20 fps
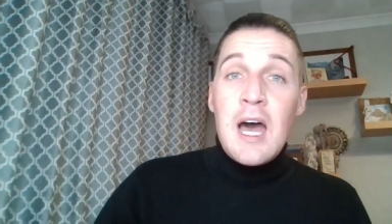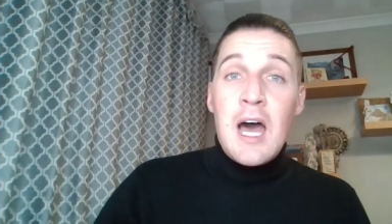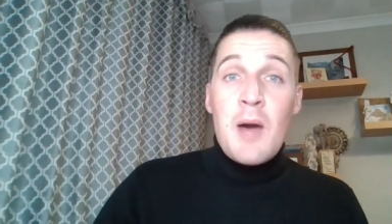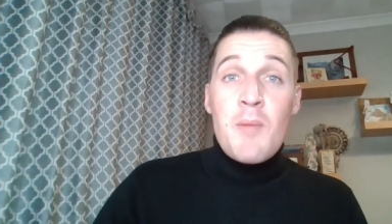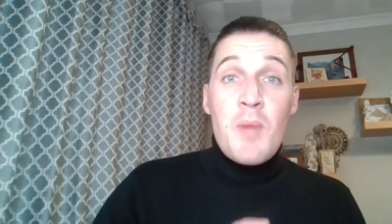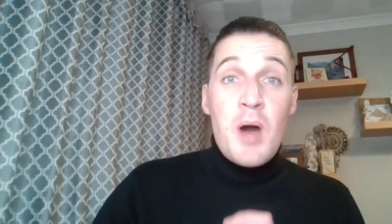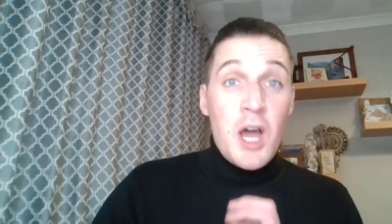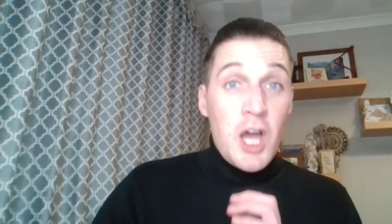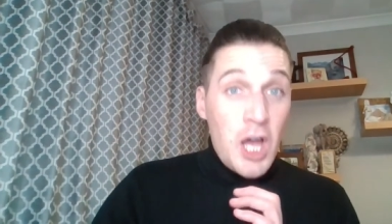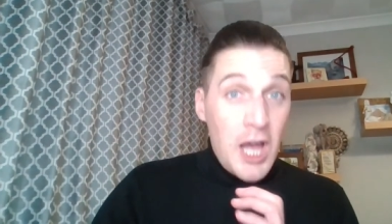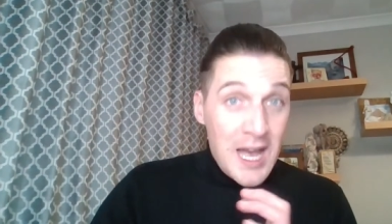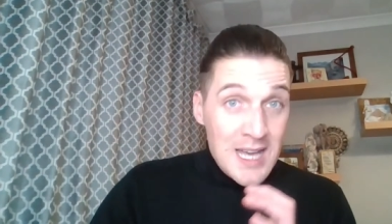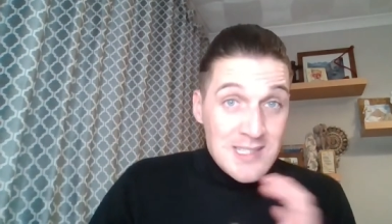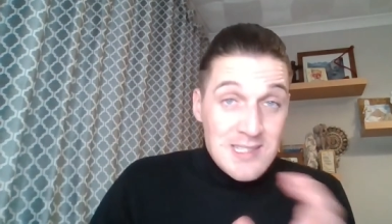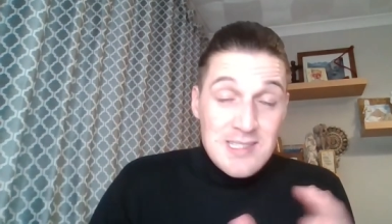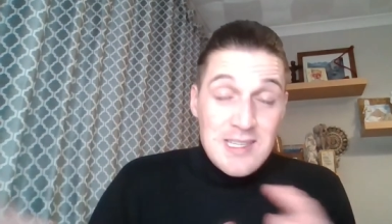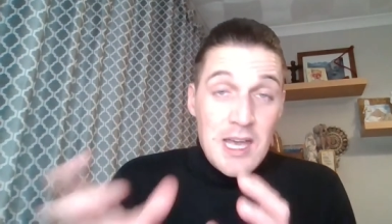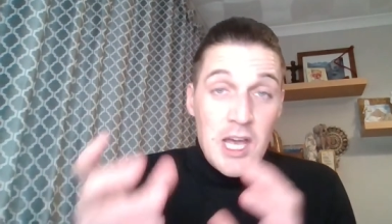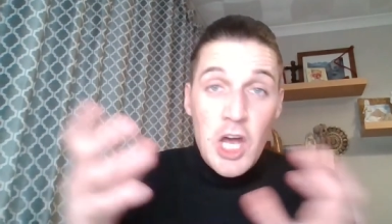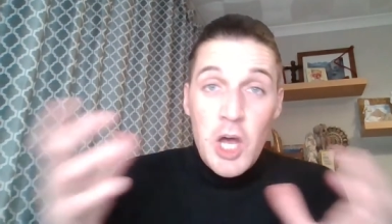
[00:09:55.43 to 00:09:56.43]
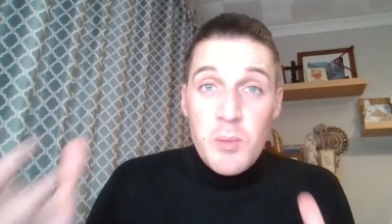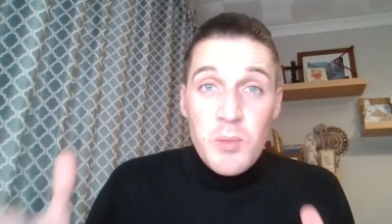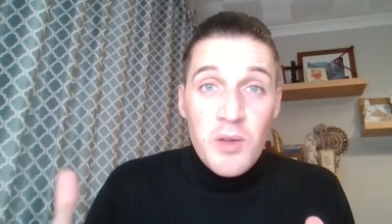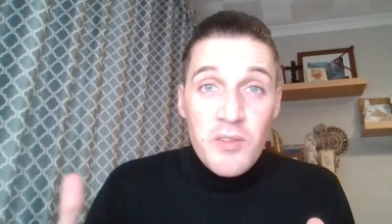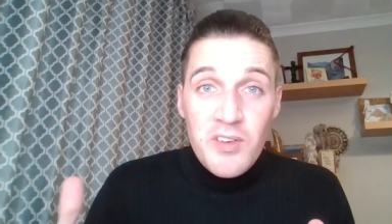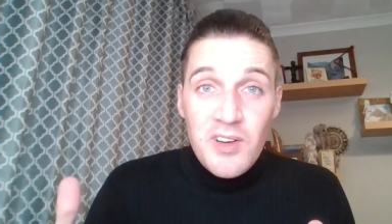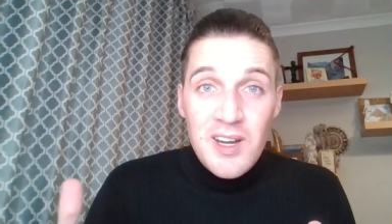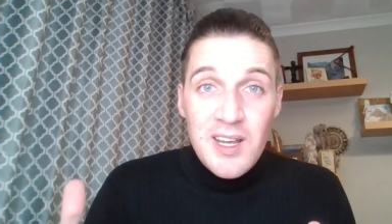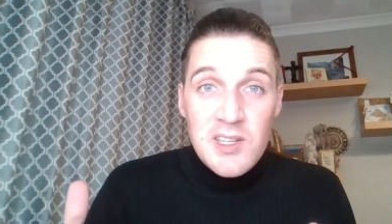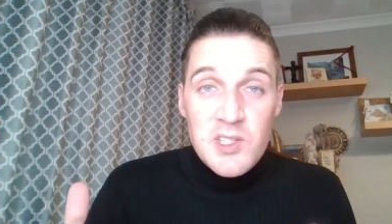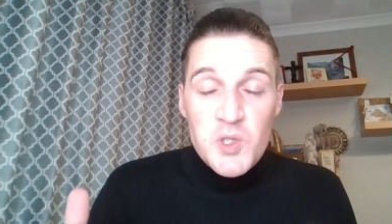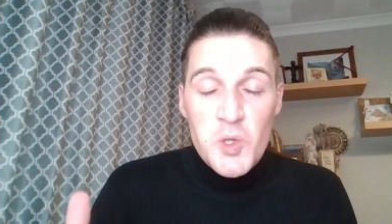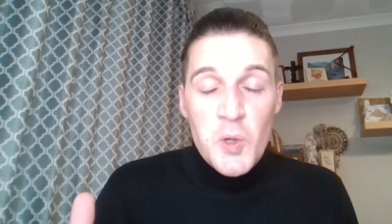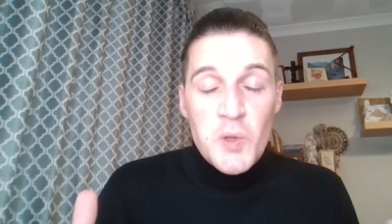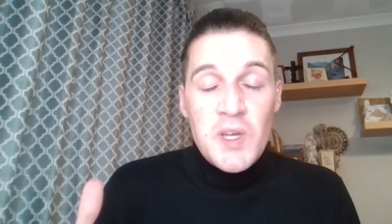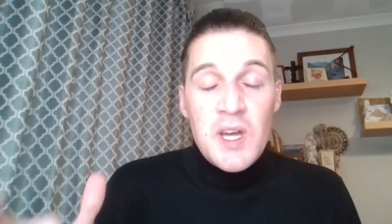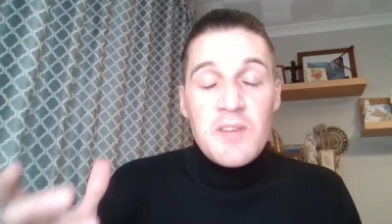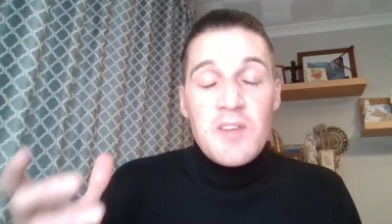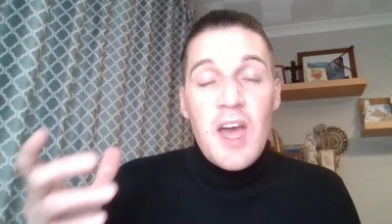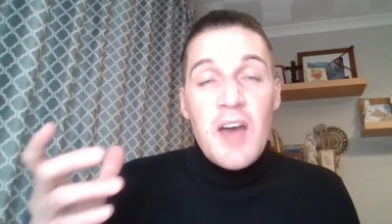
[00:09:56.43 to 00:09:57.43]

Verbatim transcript: Um, as I say, I hope you really enjoyed that.